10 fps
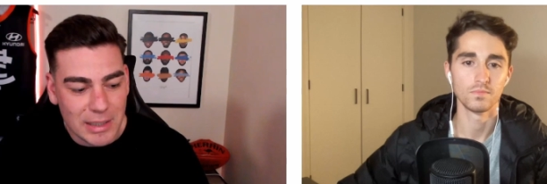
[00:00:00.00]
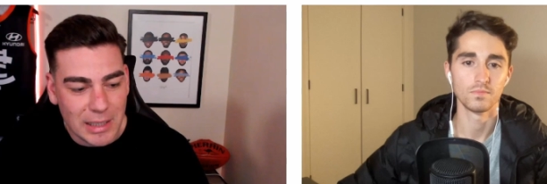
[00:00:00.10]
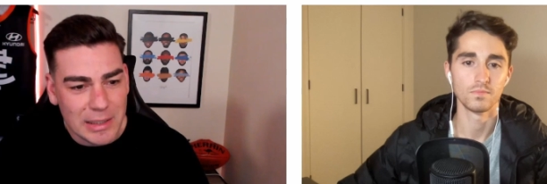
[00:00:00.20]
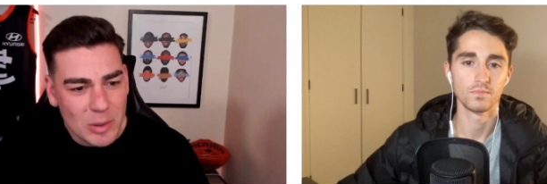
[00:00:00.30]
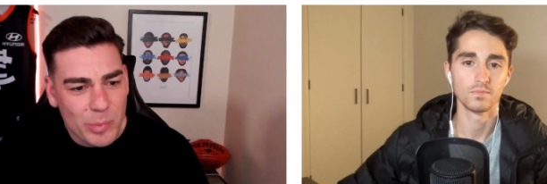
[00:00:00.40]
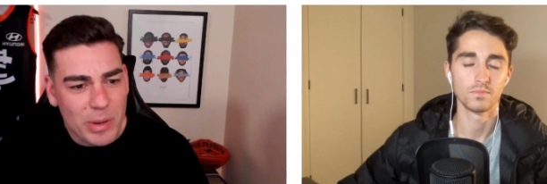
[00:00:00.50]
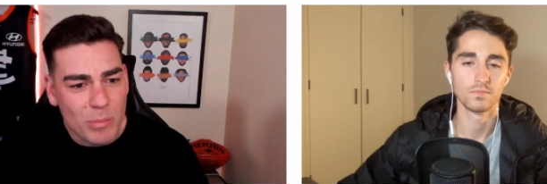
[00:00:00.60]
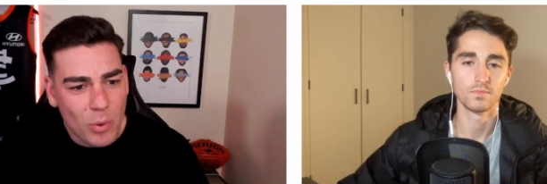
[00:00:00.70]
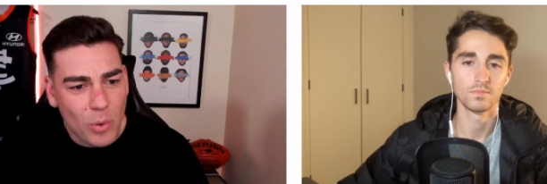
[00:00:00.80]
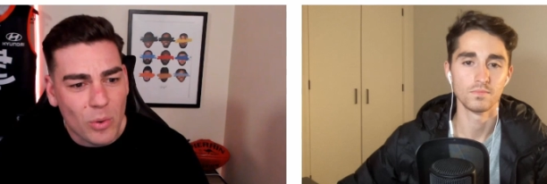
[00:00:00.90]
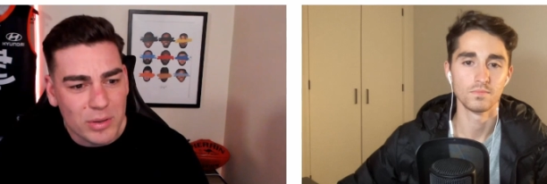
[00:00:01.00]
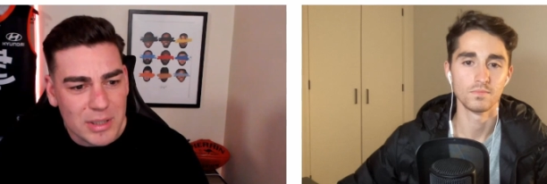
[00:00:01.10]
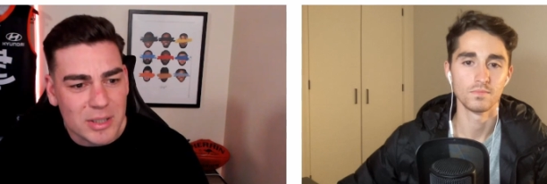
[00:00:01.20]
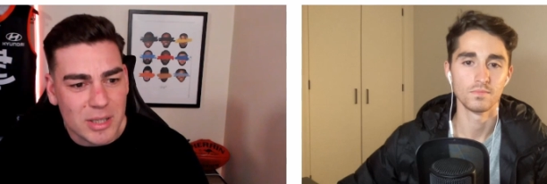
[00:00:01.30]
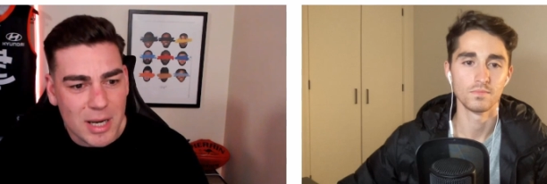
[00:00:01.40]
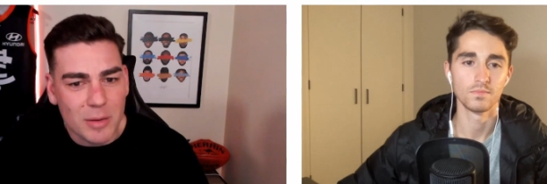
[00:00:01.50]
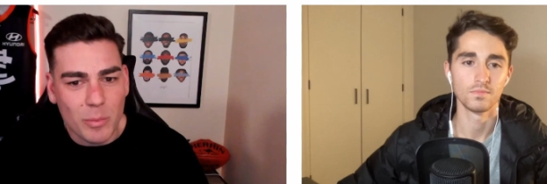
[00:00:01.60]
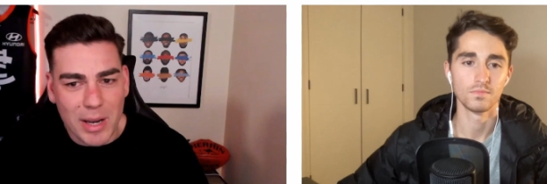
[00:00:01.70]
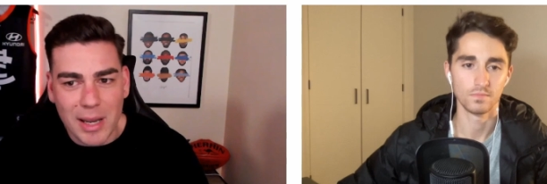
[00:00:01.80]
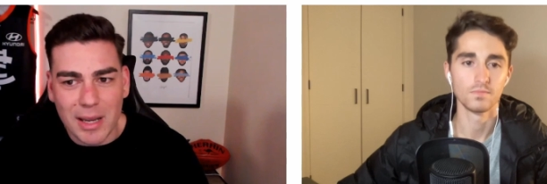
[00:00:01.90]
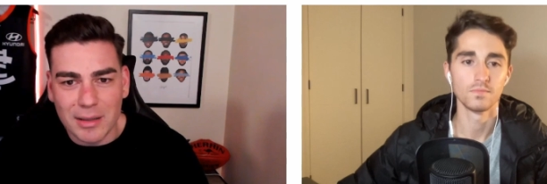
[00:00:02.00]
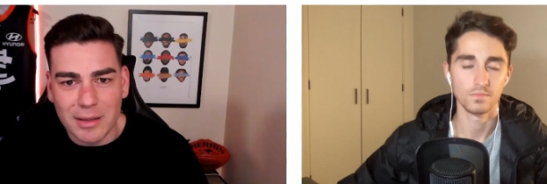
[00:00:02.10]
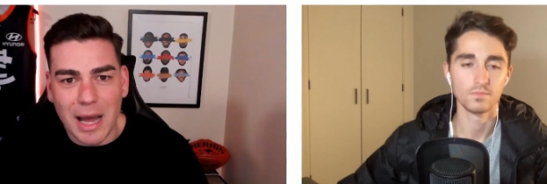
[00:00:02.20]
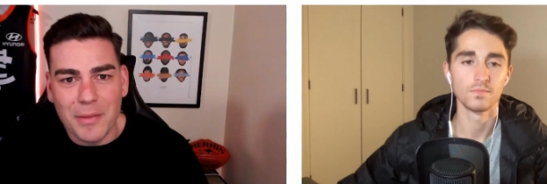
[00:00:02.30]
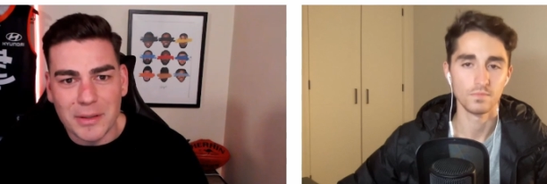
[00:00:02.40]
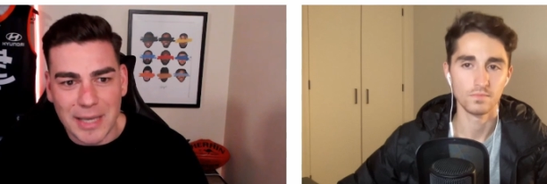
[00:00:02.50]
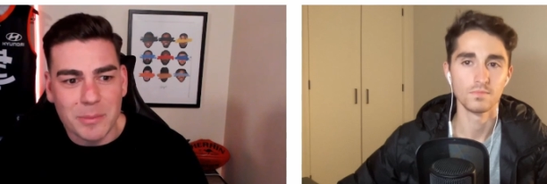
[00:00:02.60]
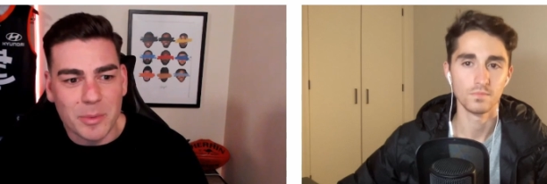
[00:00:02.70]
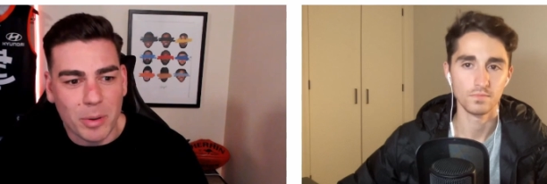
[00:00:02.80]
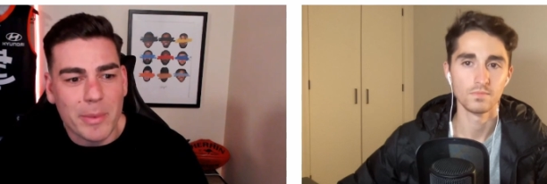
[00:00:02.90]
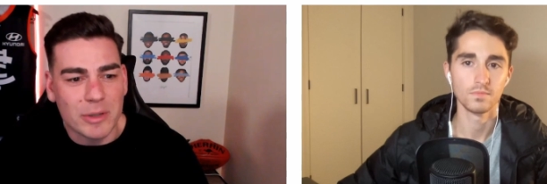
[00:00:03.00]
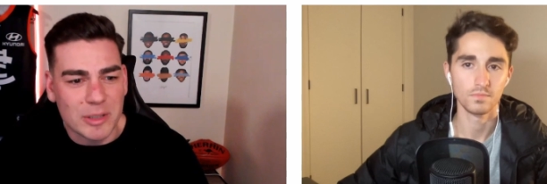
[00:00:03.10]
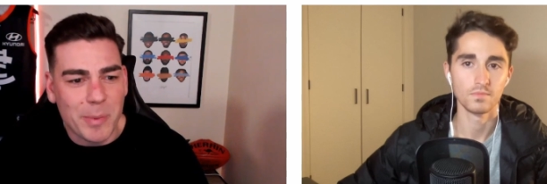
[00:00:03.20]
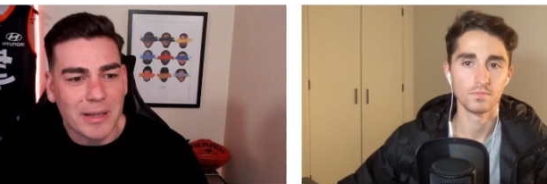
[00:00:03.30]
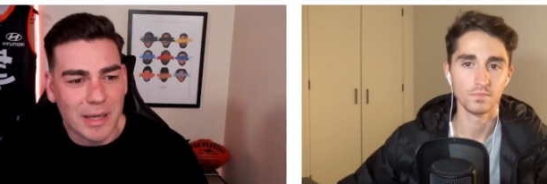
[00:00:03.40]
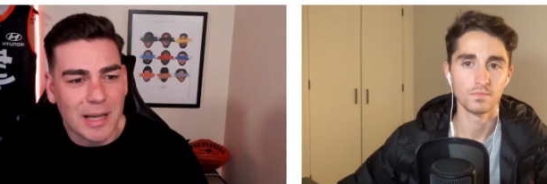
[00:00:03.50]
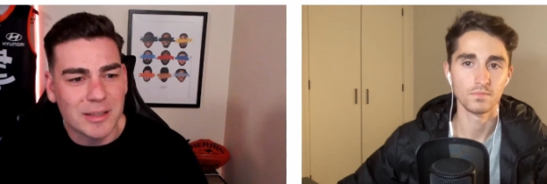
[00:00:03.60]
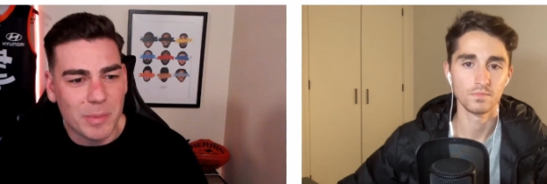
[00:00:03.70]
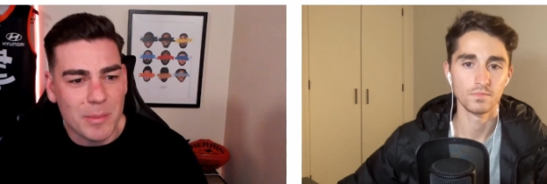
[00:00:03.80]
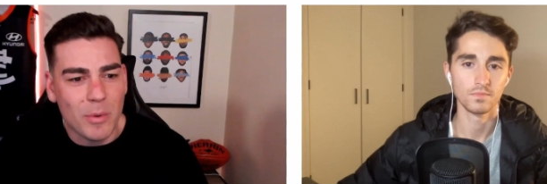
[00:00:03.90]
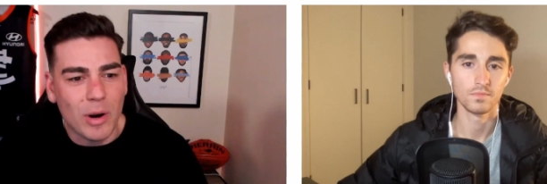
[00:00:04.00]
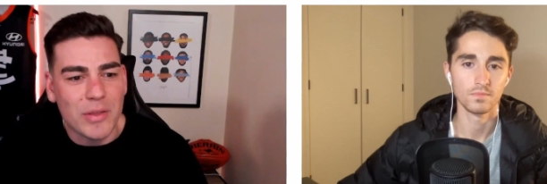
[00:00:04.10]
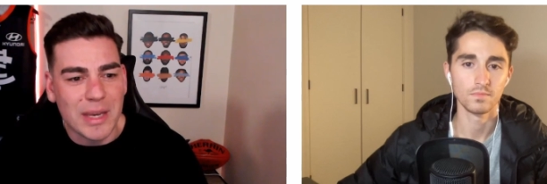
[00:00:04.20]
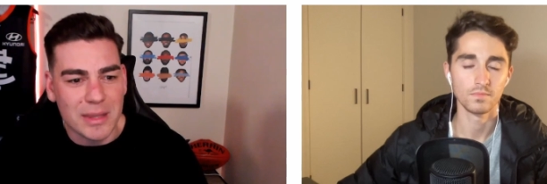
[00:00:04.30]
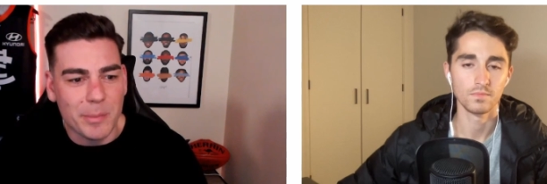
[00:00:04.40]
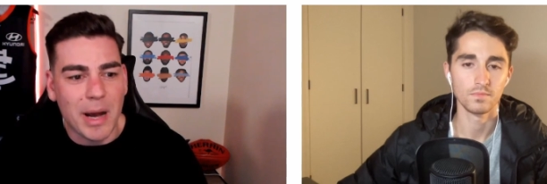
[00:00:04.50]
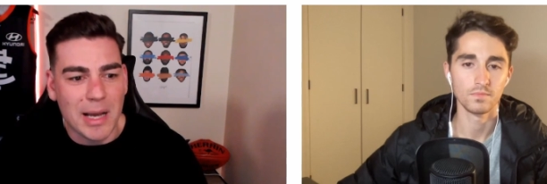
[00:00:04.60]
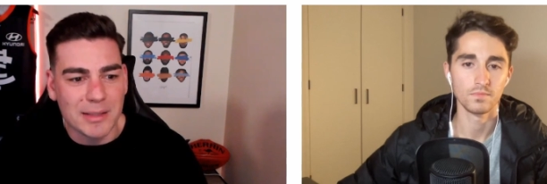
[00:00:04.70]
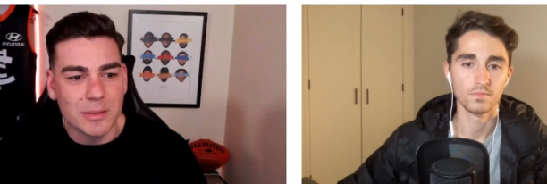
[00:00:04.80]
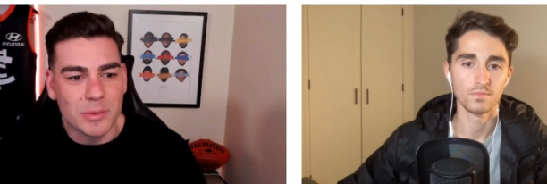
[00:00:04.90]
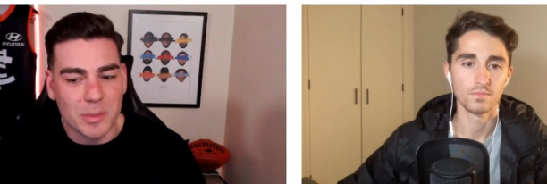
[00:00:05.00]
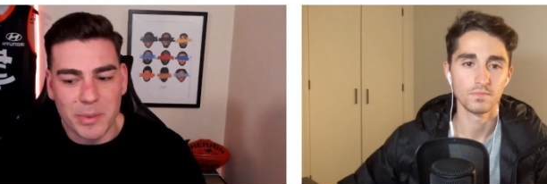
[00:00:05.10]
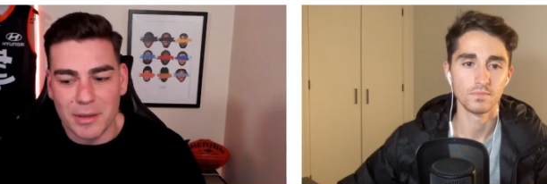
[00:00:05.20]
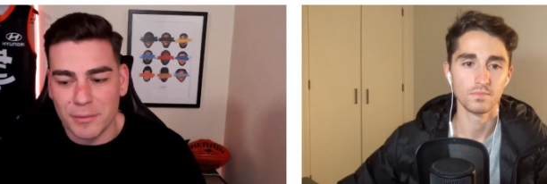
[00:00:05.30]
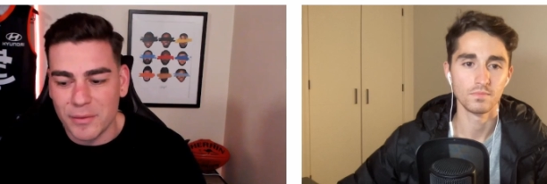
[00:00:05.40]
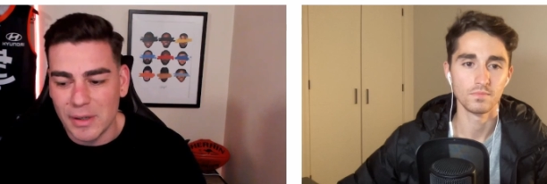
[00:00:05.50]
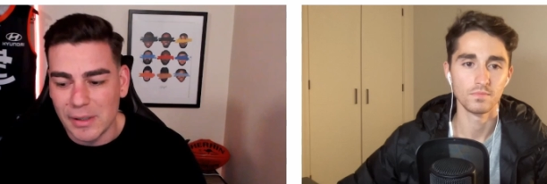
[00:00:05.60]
Speaker 1: a little bit more this year where other teams are probably respecting us a bit more. I think in the past it was a bit of,